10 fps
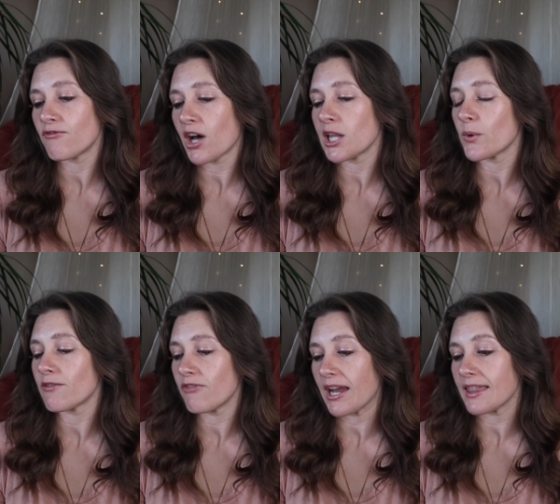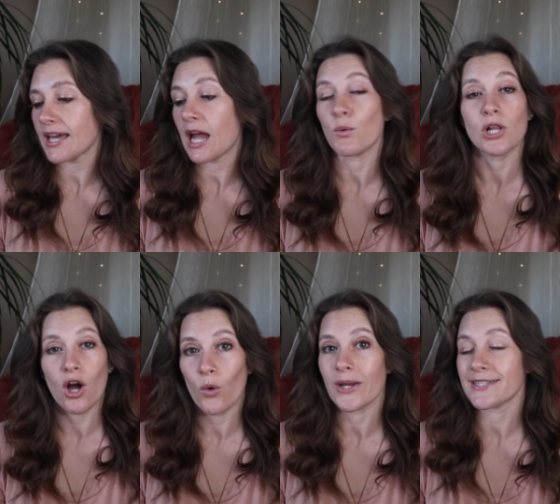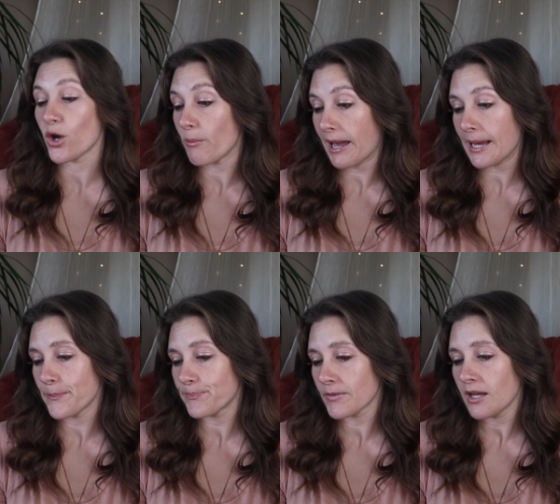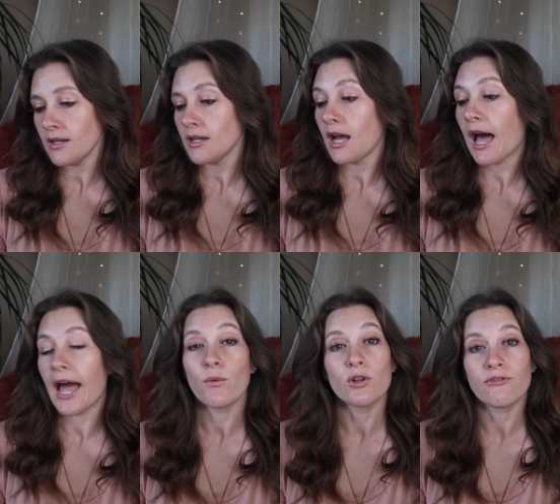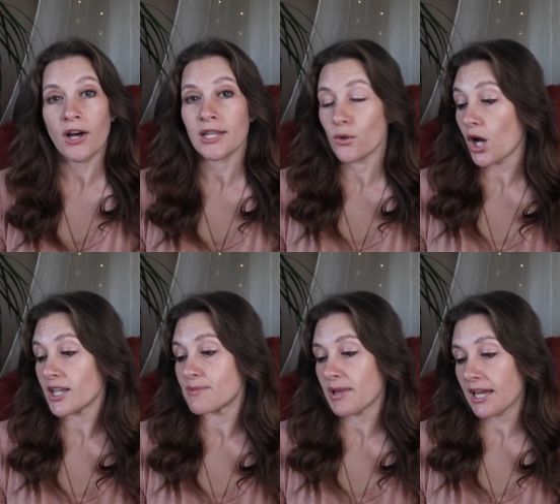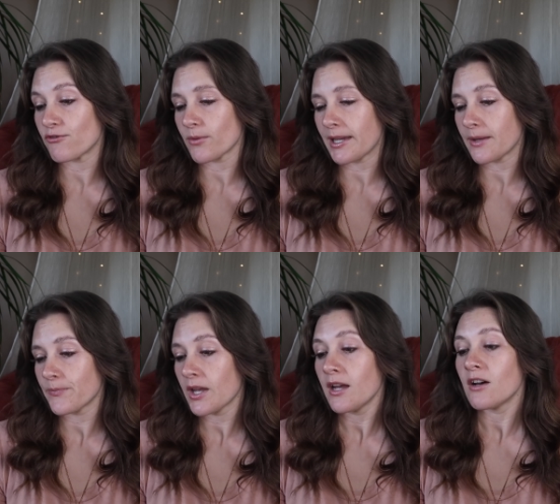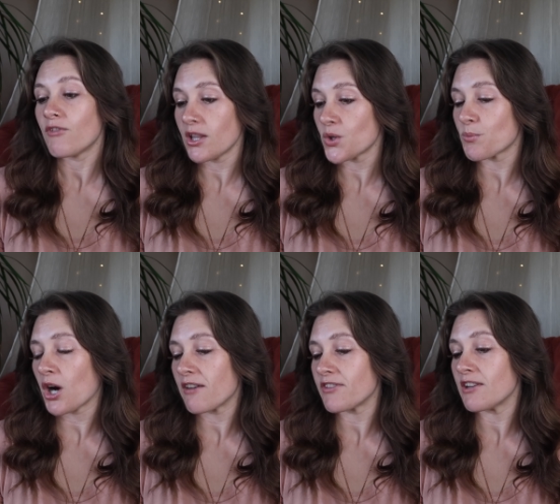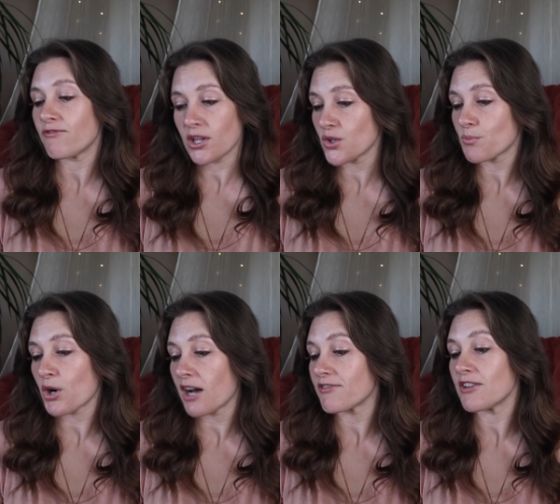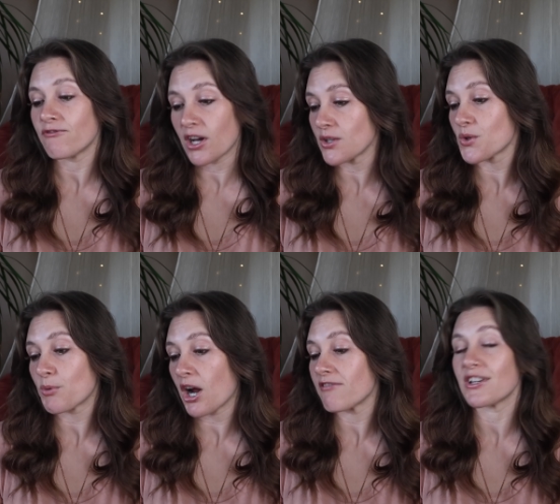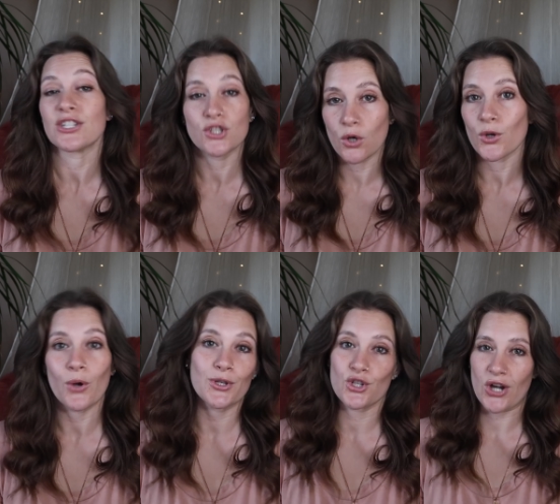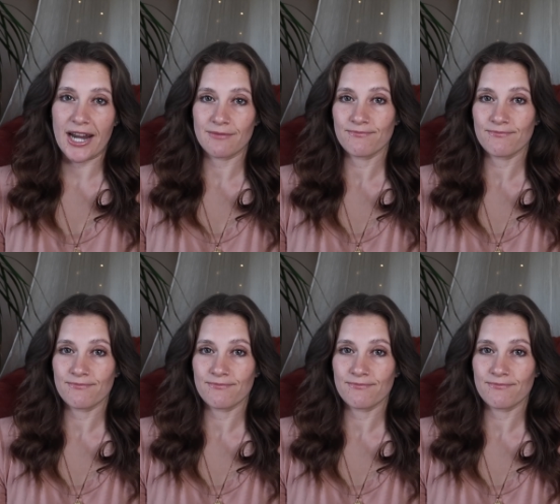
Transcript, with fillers: follow in faith. I will always obey. I will follow God's plan for me. Follow the prophet, follow the prophet, follow the prophet, don't go astray